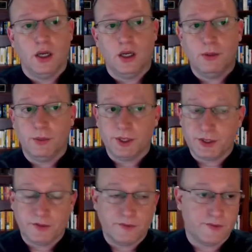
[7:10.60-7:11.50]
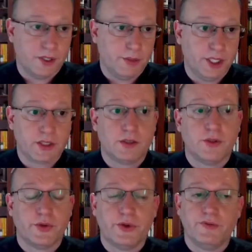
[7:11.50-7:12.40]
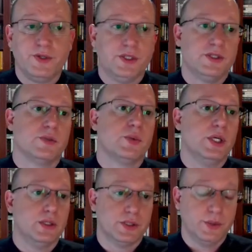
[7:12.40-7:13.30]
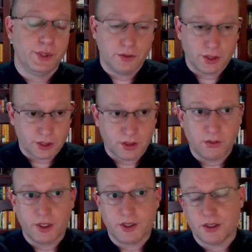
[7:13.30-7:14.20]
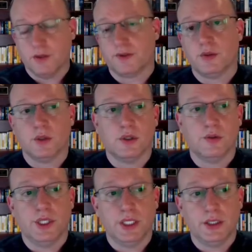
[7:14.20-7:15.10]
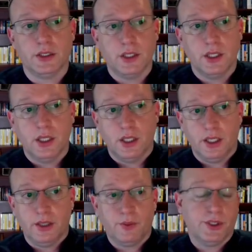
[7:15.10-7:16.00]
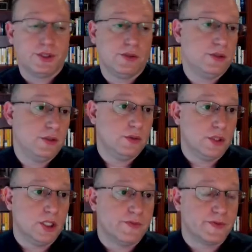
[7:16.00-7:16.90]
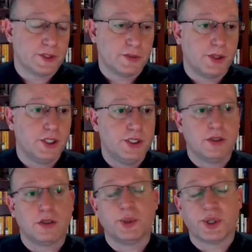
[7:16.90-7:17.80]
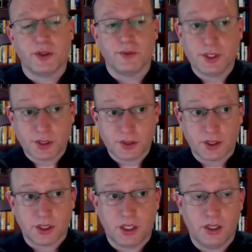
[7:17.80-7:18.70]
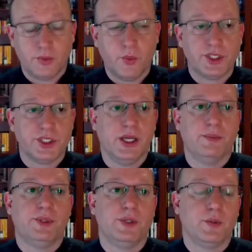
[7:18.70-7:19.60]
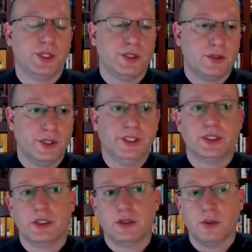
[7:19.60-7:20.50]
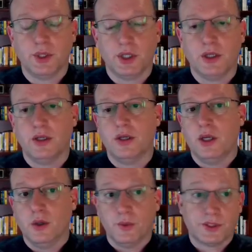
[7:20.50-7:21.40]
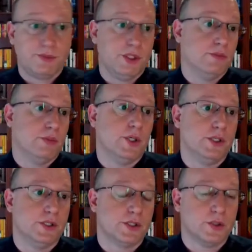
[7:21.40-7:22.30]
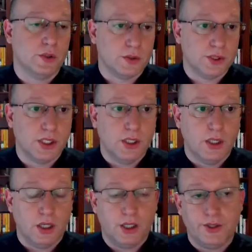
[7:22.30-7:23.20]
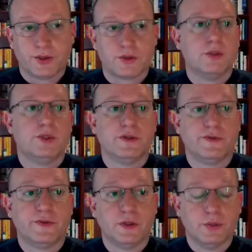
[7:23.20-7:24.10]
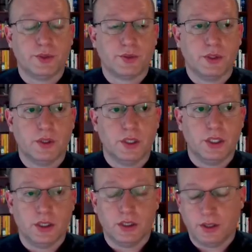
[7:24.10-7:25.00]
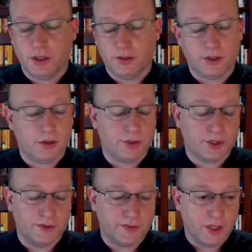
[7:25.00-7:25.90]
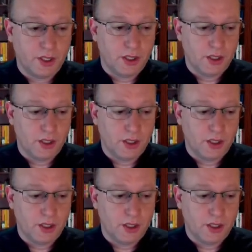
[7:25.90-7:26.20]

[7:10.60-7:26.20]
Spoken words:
A bunch of external threat feeds as well, so we don't just limit ourselves to our own data. And we also do first-party dark market research on what's happening, what are the trends that are going on, what's being bought and sold on those criminal forums where, in terms of